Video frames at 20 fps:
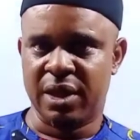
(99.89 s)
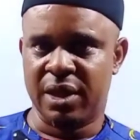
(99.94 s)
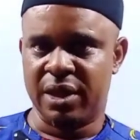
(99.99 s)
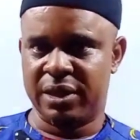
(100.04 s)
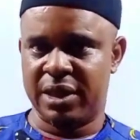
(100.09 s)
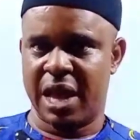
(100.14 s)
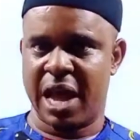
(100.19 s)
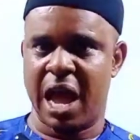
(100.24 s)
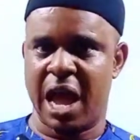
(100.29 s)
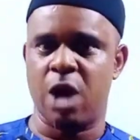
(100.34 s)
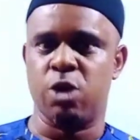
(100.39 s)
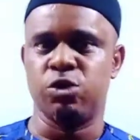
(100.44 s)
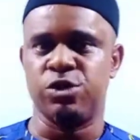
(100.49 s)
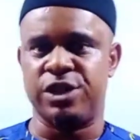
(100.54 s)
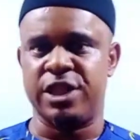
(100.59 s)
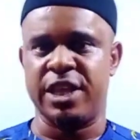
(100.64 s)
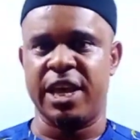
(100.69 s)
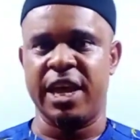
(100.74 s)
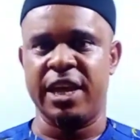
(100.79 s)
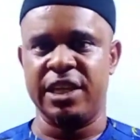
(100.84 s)
the house
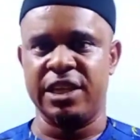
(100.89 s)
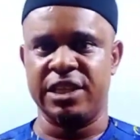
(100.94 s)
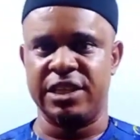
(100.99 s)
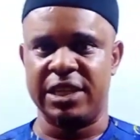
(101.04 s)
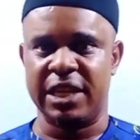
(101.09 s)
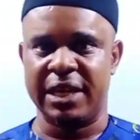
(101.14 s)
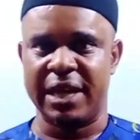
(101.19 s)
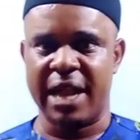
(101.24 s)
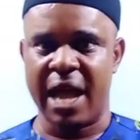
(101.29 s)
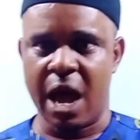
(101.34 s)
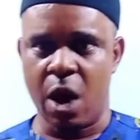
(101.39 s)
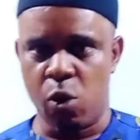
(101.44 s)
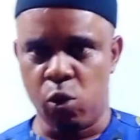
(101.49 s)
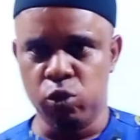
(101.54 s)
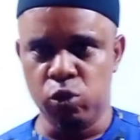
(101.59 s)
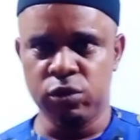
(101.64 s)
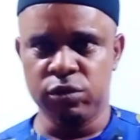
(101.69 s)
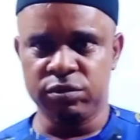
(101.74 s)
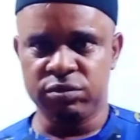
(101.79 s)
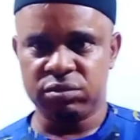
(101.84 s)
there is the
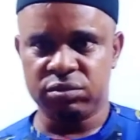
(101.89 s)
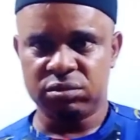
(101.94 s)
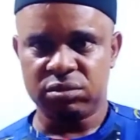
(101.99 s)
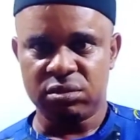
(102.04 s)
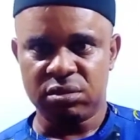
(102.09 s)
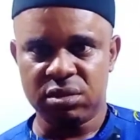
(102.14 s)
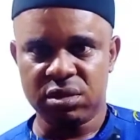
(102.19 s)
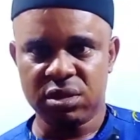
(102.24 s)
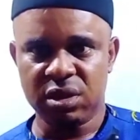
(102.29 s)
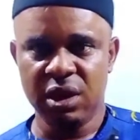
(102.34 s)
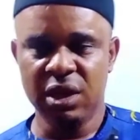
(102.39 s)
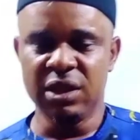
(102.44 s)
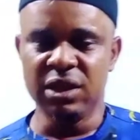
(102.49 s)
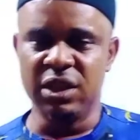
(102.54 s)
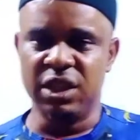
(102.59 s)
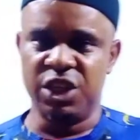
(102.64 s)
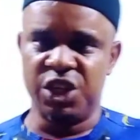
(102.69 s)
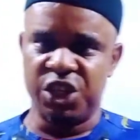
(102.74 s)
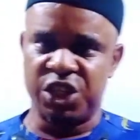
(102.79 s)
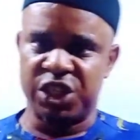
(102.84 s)
noun,
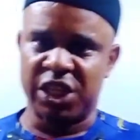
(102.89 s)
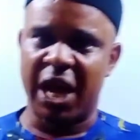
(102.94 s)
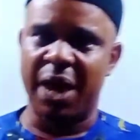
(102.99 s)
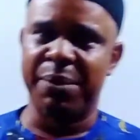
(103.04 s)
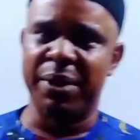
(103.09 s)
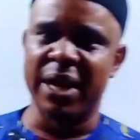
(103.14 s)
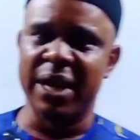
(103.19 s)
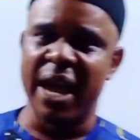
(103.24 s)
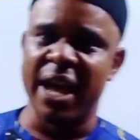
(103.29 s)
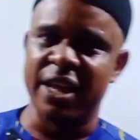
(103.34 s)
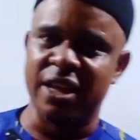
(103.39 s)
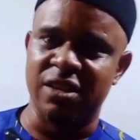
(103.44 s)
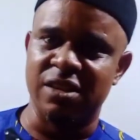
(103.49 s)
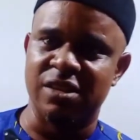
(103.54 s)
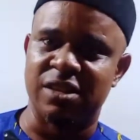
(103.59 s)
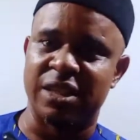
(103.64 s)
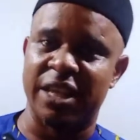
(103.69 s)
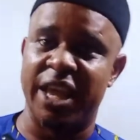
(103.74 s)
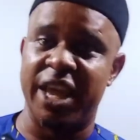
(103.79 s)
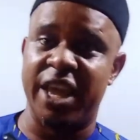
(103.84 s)
the determiner
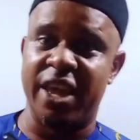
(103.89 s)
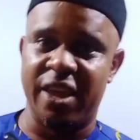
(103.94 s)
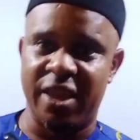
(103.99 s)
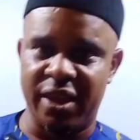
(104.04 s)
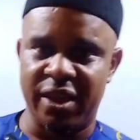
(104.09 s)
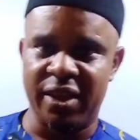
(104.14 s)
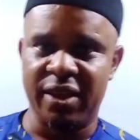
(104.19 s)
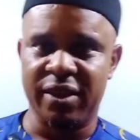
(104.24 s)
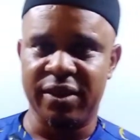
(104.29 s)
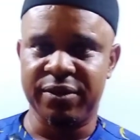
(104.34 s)
is a.